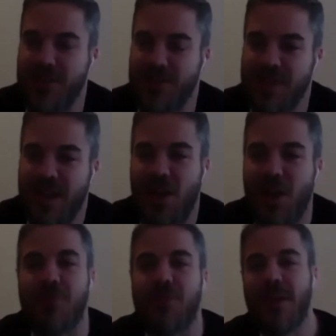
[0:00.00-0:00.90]
So is that kind
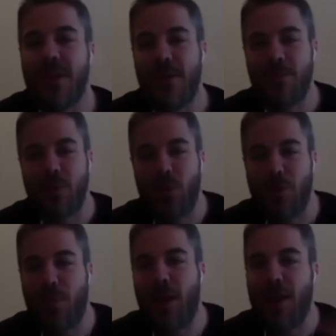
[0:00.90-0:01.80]
of where you're
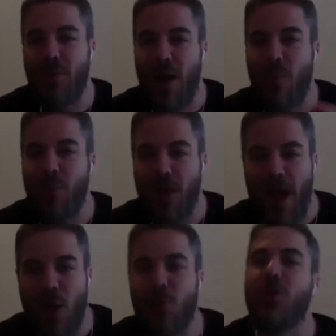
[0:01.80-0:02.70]
playing around with, like,
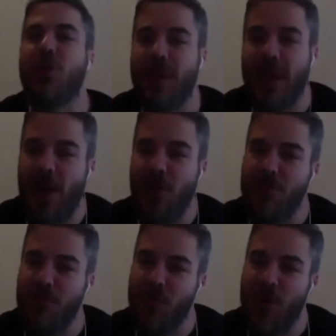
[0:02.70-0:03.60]
how long you inhale
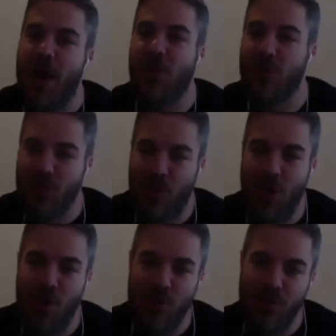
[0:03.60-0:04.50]
for, how long you
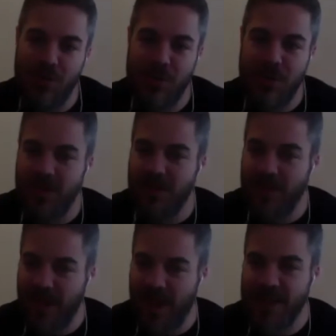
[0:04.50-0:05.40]
hold,
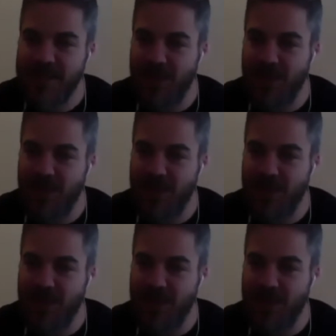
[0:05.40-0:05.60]
exhale,